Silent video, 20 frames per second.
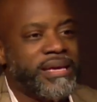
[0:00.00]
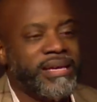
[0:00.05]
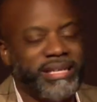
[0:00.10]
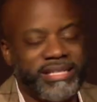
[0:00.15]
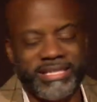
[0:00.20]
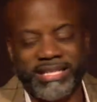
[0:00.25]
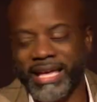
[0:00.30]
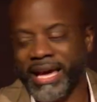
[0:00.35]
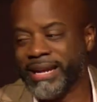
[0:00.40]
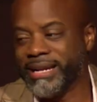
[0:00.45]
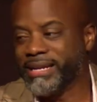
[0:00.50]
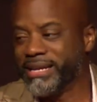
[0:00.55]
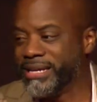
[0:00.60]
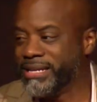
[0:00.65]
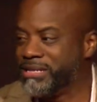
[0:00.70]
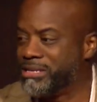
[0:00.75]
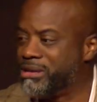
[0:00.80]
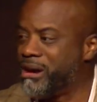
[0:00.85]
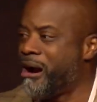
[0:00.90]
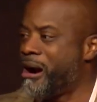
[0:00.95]
is that
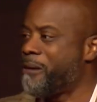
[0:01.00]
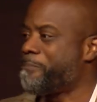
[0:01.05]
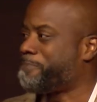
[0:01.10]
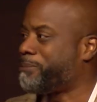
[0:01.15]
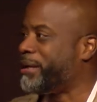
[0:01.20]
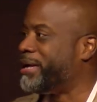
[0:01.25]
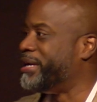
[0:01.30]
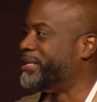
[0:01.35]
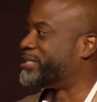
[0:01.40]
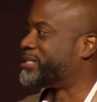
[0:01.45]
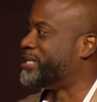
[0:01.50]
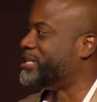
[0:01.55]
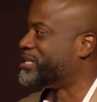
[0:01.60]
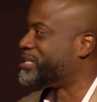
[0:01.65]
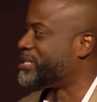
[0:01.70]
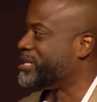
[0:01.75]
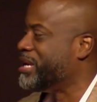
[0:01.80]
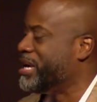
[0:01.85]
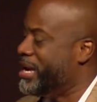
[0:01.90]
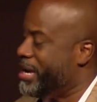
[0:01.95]
in dark
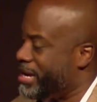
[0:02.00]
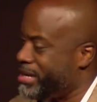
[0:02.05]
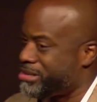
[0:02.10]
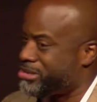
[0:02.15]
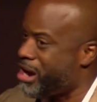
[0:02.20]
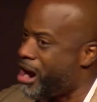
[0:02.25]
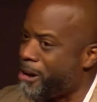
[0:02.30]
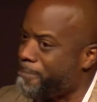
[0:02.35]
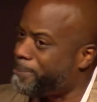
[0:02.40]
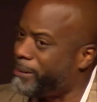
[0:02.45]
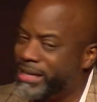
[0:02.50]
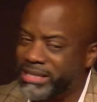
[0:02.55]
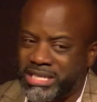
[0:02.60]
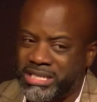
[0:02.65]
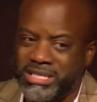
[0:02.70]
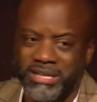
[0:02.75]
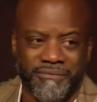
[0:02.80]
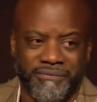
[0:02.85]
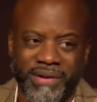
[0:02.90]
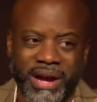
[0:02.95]
places, and dark
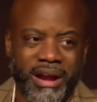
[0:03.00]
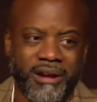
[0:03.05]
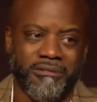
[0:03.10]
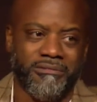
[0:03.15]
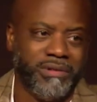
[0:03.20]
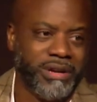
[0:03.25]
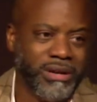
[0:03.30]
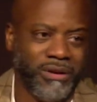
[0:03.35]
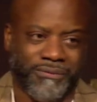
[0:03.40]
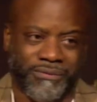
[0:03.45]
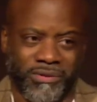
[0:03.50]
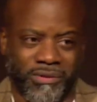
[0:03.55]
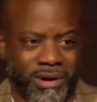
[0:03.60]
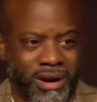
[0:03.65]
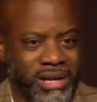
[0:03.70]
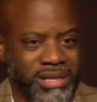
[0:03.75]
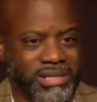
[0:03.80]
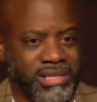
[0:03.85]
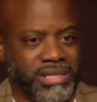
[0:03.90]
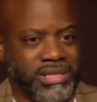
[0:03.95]
places are very real
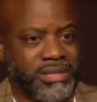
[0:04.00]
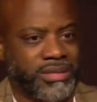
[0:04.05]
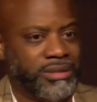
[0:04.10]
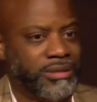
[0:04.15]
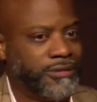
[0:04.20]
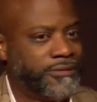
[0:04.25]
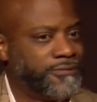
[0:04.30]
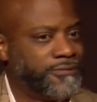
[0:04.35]
for us.